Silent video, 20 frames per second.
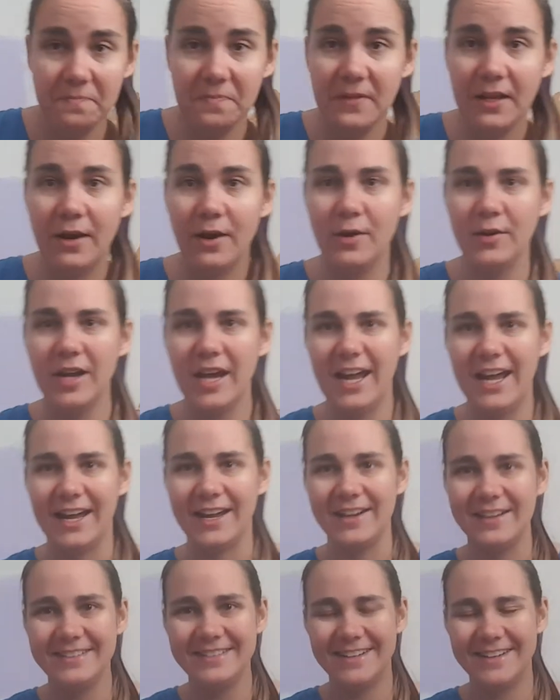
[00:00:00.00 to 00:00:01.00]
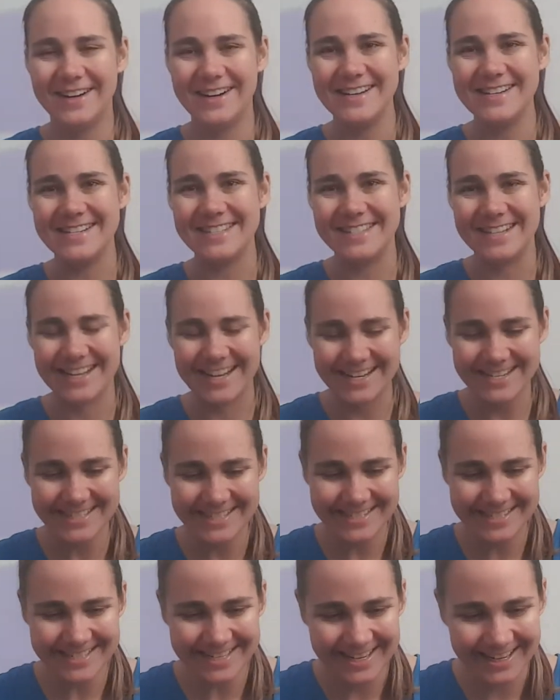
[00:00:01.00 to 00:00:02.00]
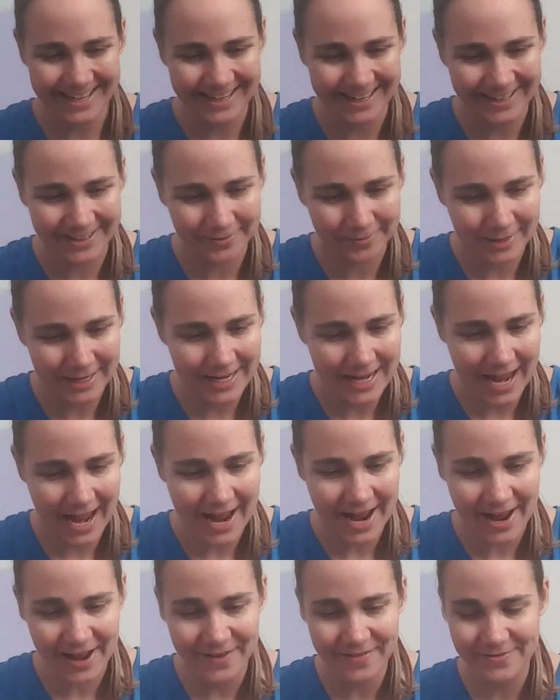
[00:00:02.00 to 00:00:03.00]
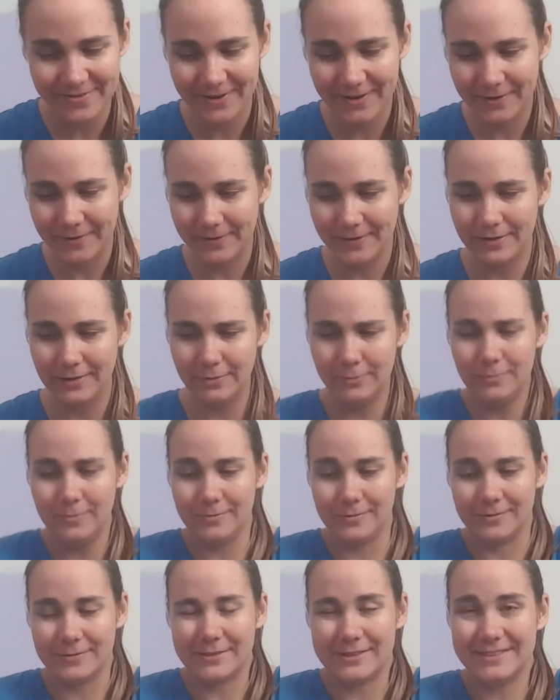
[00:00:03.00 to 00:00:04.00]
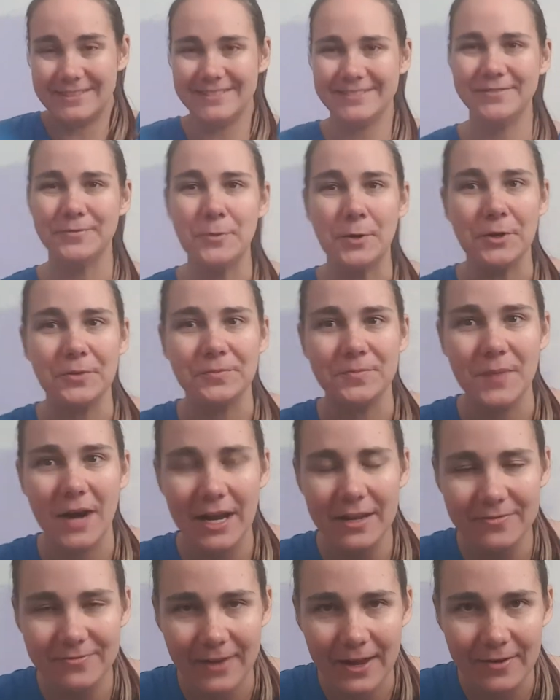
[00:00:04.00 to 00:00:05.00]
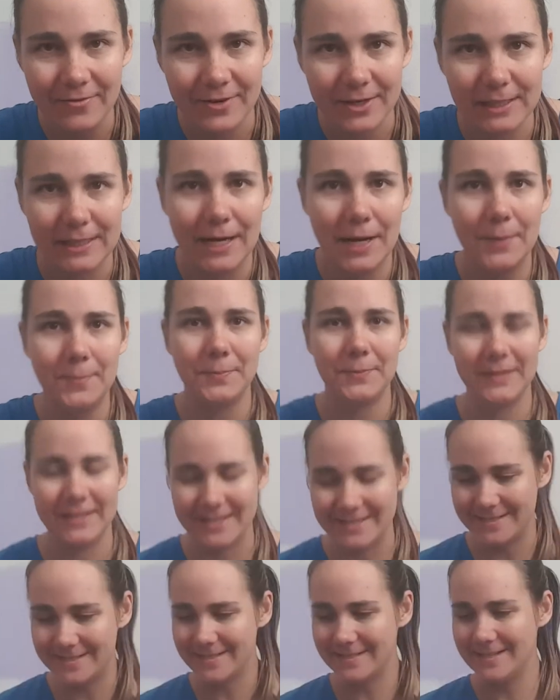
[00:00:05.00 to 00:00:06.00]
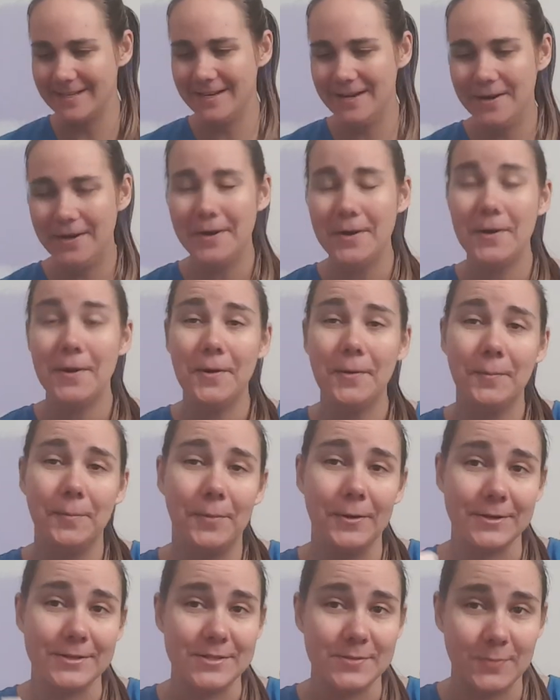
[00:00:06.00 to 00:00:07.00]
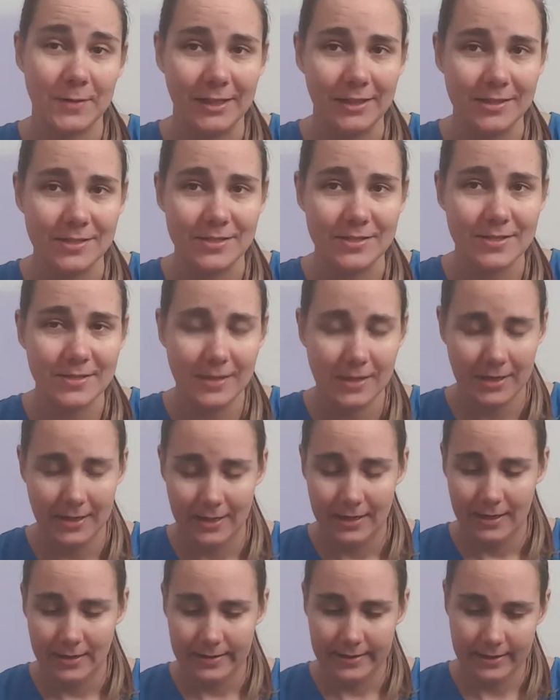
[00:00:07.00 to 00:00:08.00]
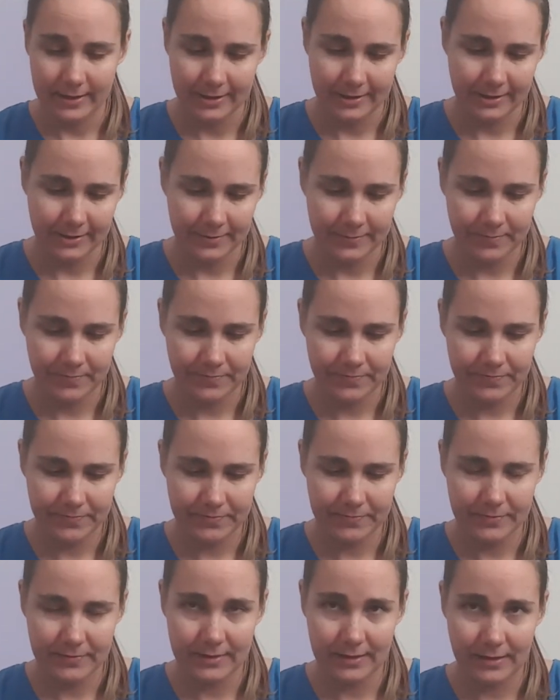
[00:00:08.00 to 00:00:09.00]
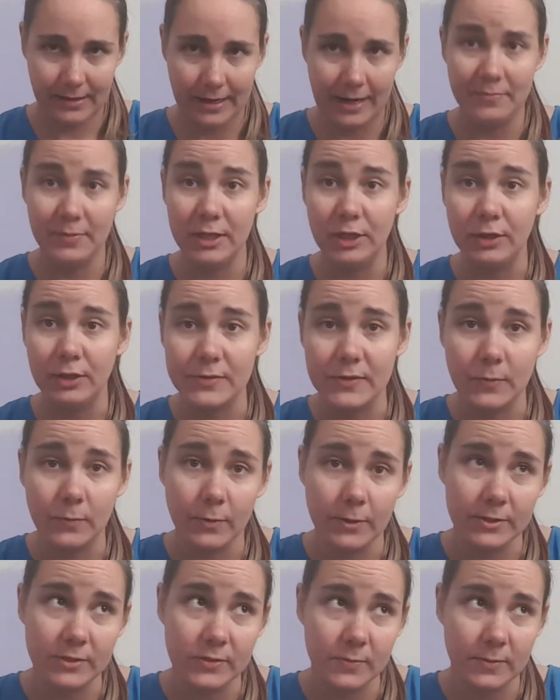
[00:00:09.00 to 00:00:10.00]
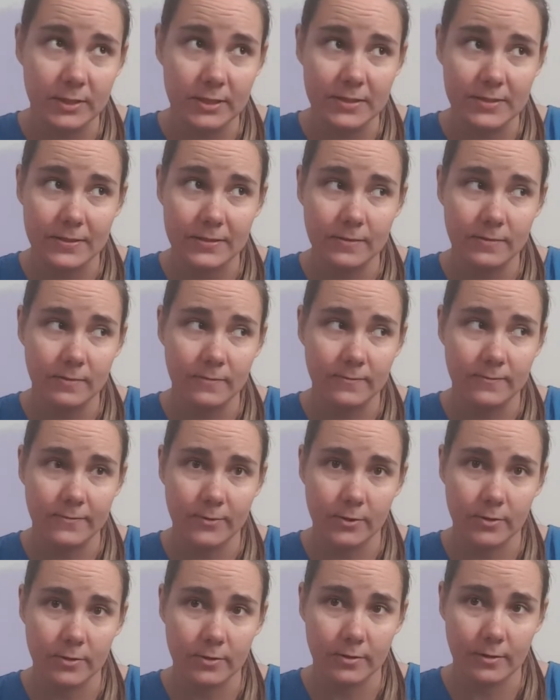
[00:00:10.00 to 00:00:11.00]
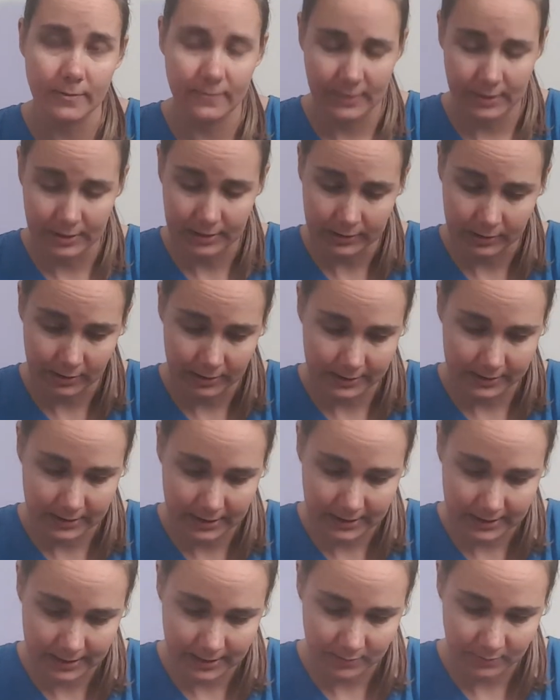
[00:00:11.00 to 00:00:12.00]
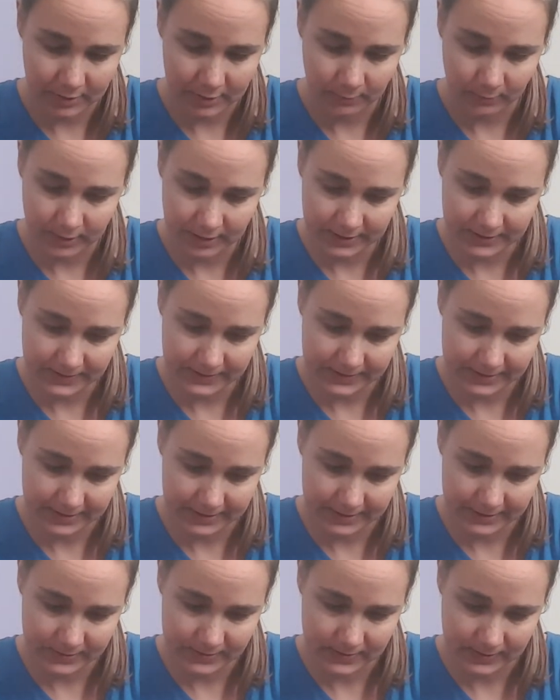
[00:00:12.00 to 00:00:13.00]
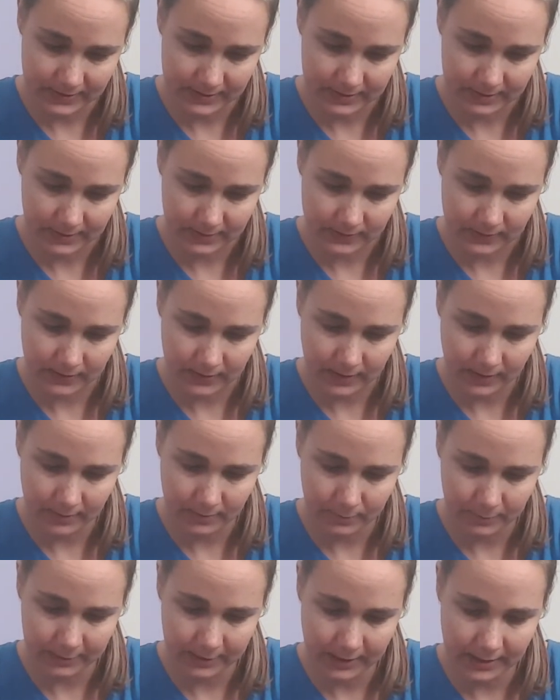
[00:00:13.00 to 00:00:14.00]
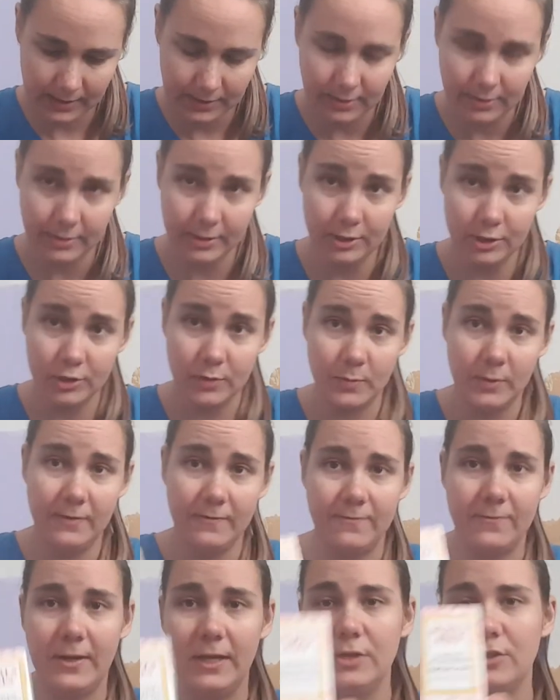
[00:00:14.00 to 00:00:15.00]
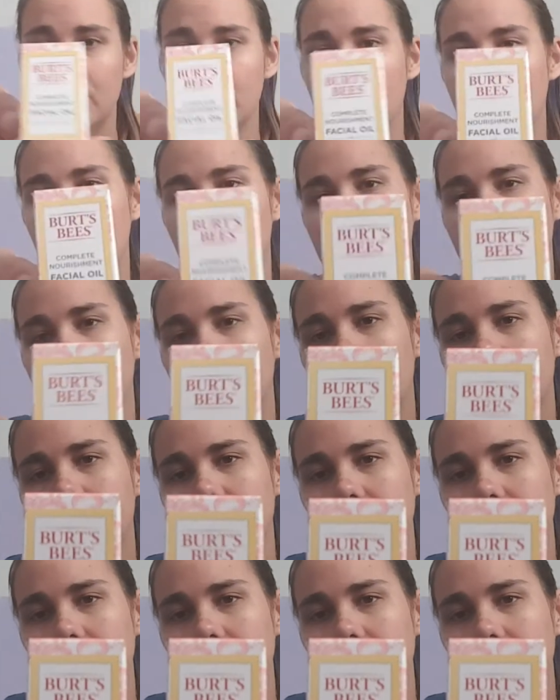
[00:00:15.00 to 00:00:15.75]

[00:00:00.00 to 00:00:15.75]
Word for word: Okay, on to the next. Uh, we have, oh, one of my favorite companies, Burt's Bees. Um, I've been using Burt's Bees for a very long time. And what this is, is Complete Nourishment Facial Oil.